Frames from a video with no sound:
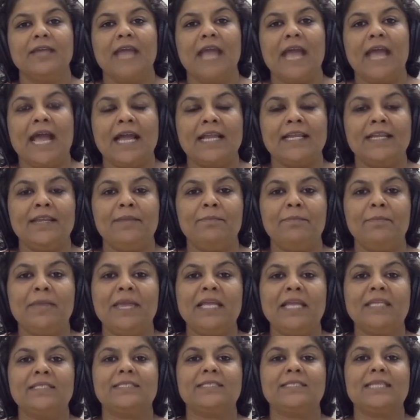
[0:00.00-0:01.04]
and
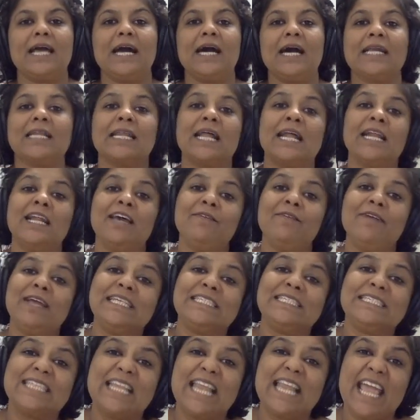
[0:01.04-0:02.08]
meets a runaway
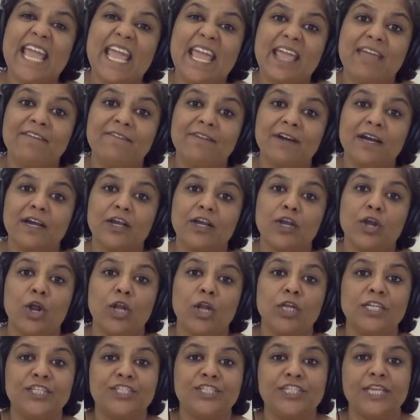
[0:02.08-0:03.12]
slave
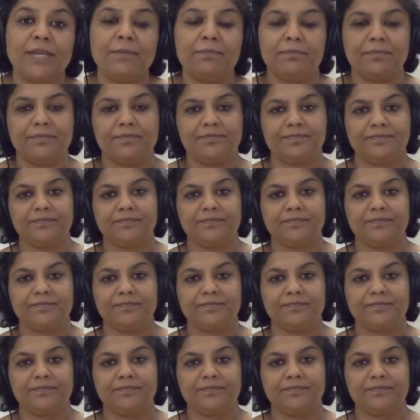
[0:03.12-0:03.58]
called Jim.